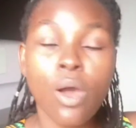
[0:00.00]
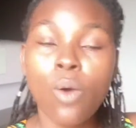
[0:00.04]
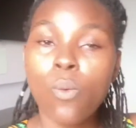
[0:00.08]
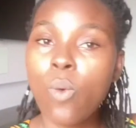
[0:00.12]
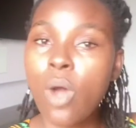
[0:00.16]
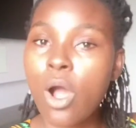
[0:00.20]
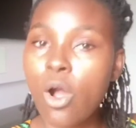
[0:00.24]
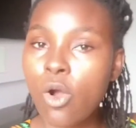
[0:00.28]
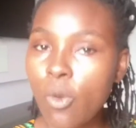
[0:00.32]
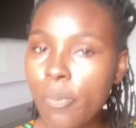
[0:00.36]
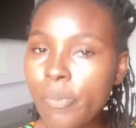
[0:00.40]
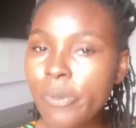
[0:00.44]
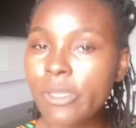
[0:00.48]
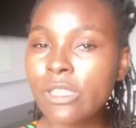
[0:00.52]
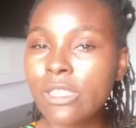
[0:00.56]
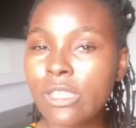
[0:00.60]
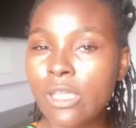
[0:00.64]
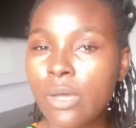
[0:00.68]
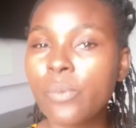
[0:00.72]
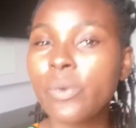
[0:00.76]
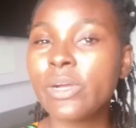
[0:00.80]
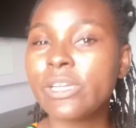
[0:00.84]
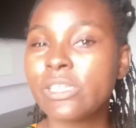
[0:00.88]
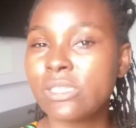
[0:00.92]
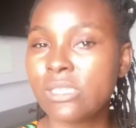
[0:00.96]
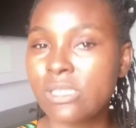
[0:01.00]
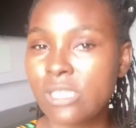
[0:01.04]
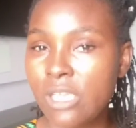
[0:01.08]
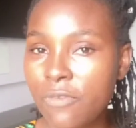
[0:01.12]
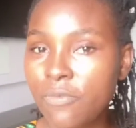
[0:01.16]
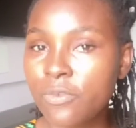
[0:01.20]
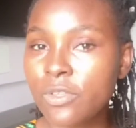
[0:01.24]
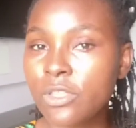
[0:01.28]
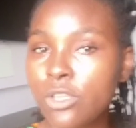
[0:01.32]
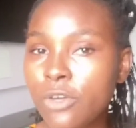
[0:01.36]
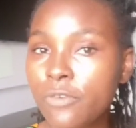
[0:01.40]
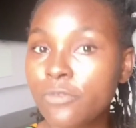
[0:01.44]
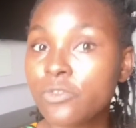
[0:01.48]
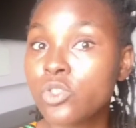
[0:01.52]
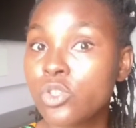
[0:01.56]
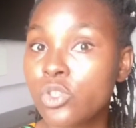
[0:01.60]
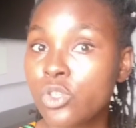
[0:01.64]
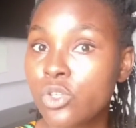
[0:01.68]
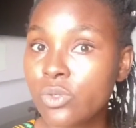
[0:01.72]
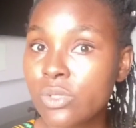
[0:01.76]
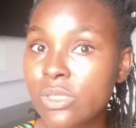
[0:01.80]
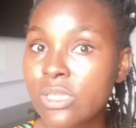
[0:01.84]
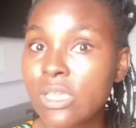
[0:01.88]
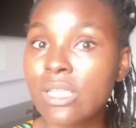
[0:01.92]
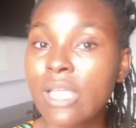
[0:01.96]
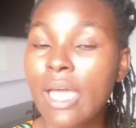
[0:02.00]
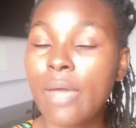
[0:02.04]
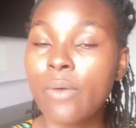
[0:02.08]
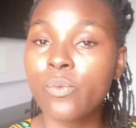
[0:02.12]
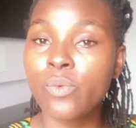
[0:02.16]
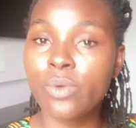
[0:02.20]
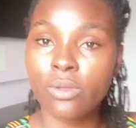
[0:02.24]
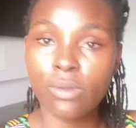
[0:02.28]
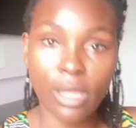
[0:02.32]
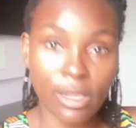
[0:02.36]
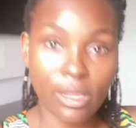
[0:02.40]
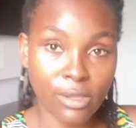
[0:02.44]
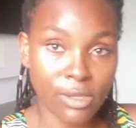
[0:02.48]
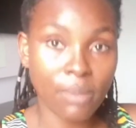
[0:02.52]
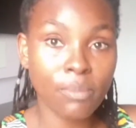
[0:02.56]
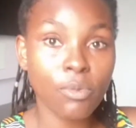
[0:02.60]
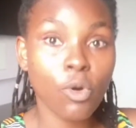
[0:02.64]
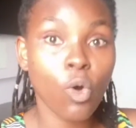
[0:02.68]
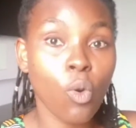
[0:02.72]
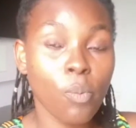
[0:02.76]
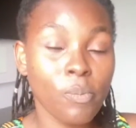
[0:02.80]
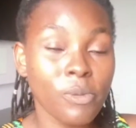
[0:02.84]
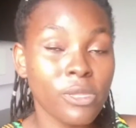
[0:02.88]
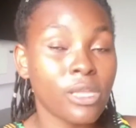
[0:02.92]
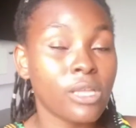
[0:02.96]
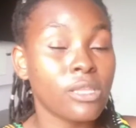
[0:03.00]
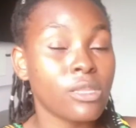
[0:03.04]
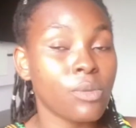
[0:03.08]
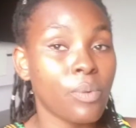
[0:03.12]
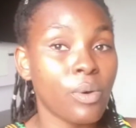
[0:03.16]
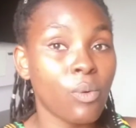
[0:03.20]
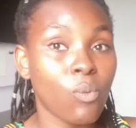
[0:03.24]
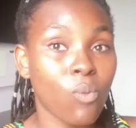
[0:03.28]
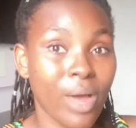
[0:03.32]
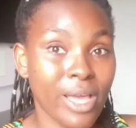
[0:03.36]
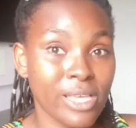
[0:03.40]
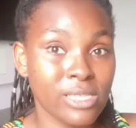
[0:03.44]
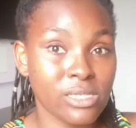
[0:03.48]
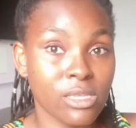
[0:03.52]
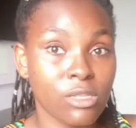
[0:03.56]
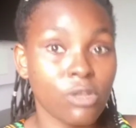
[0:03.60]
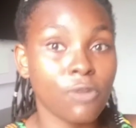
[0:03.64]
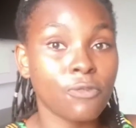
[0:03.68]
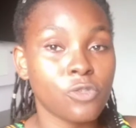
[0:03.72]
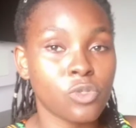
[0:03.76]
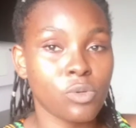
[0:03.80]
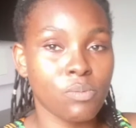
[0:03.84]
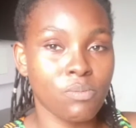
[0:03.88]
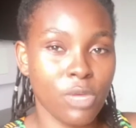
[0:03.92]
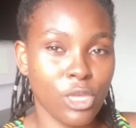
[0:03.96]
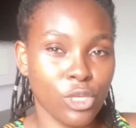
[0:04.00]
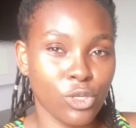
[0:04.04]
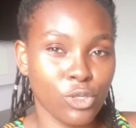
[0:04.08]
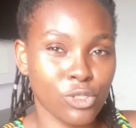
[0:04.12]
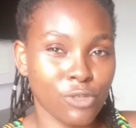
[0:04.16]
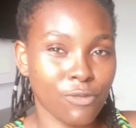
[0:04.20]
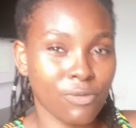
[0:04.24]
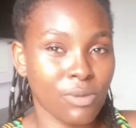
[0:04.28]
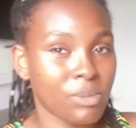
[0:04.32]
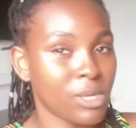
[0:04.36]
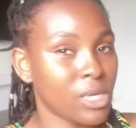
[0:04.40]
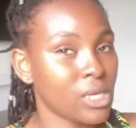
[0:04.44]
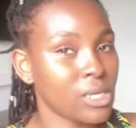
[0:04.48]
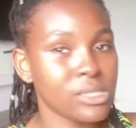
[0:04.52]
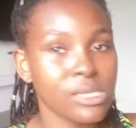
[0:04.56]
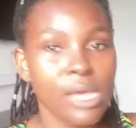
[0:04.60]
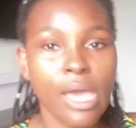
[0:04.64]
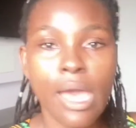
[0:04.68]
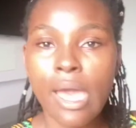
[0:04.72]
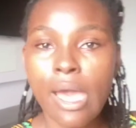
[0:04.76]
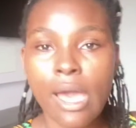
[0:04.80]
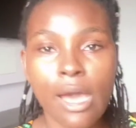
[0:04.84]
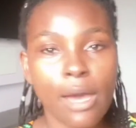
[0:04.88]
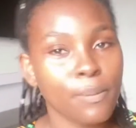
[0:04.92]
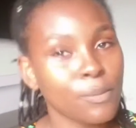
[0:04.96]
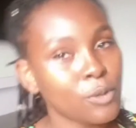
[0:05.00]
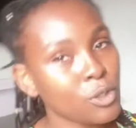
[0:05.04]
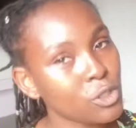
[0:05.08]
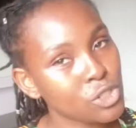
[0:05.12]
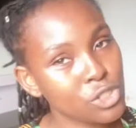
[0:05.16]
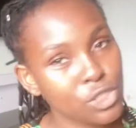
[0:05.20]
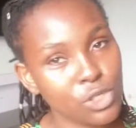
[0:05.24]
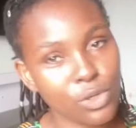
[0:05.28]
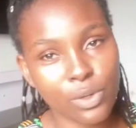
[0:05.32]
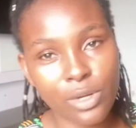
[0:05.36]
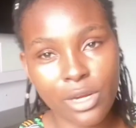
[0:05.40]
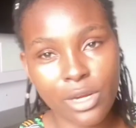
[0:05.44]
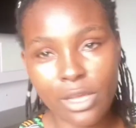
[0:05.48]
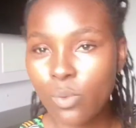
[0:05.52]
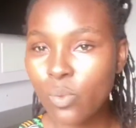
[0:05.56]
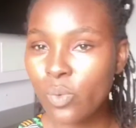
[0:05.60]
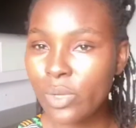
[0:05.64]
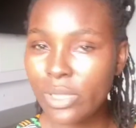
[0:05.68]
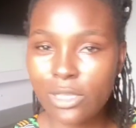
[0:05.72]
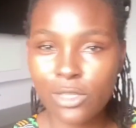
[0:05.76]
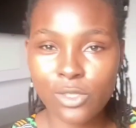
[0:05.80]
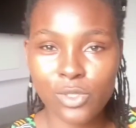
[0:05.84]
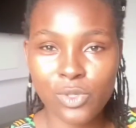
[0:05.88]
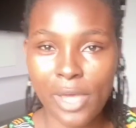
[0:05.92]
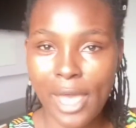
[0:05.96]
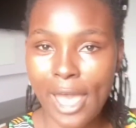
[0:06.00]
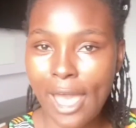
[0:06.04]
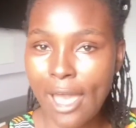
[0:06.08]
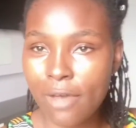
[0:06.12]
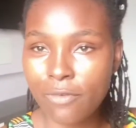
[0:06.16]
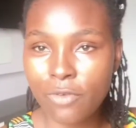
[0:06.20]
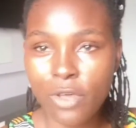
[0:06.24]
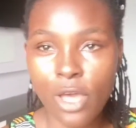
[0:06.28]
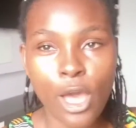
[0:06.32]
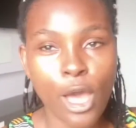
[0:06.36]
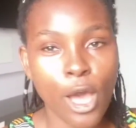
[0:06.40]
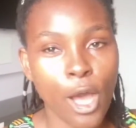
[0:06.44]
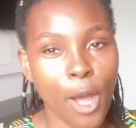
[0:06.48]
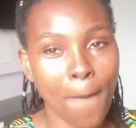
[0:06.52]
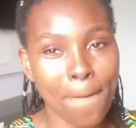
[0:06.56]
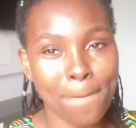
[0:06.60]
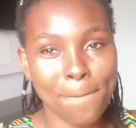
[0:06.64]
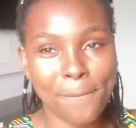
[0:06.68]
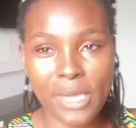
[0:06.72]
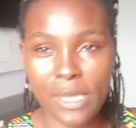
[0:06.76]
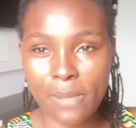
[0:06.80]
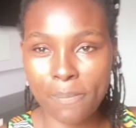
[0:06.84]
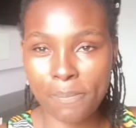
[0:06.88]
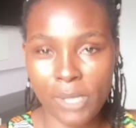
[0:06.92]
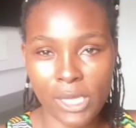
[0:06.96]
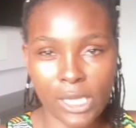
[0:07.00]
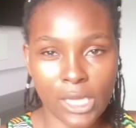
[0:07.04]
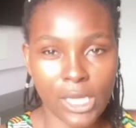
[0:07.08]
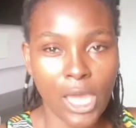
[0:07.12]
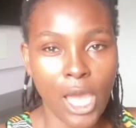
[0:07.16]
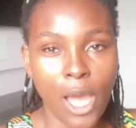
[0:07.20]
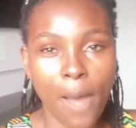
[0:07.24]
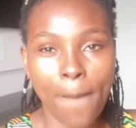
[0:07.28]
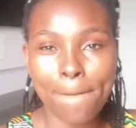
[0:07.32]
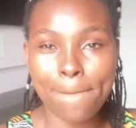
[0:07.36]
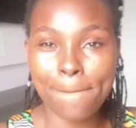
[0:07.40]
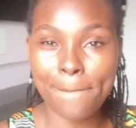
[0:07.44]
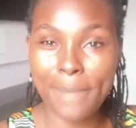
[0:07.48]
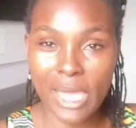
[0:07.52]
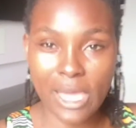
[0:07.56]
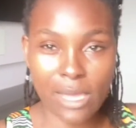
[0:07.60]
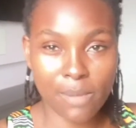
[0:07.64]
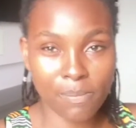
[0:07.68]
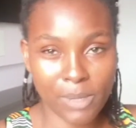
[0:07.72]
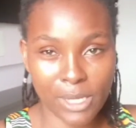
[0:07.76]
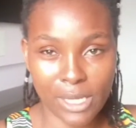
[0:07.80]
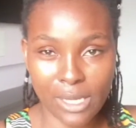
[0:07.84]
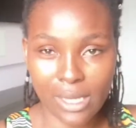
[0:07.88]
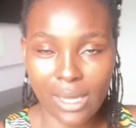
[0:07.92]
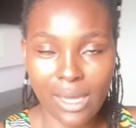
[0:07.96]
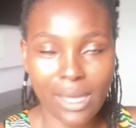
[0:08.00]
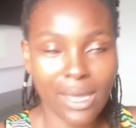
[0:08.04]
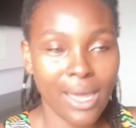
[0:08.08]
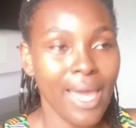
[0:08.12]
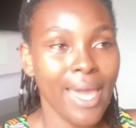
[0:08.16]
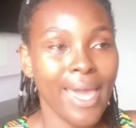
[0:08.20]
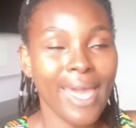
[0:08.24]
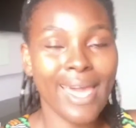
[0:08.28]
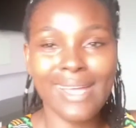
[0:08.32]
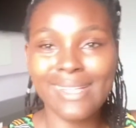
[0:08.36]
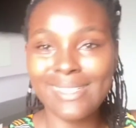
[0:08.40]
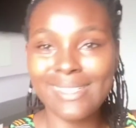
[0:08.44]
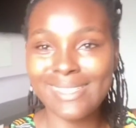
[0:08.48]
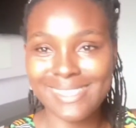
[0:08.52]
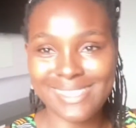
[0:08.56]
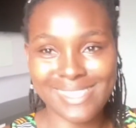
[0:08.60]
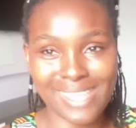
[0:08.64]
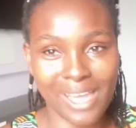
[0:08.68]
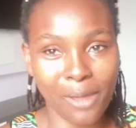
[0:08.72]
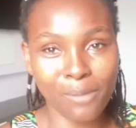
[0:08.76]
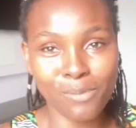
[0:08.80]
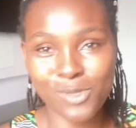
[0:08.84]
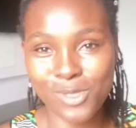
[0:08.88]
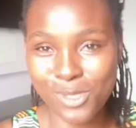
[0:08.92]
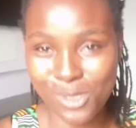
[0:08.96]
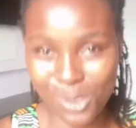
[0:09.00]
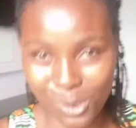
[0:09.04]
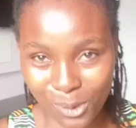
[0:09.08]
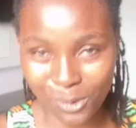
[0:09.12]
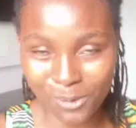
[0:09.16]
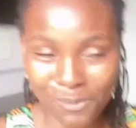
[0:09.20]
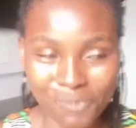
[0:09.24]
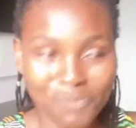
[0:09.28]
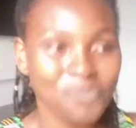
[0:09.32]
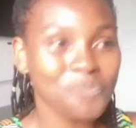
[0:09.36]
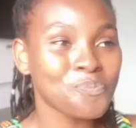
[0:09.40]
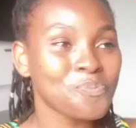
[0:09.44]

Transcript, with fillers: We're hoping they were safe enough to use it, and they're hoping that they were wise enough to make use of it, because I'm not sure they're willing to have a BB baby anytime soon.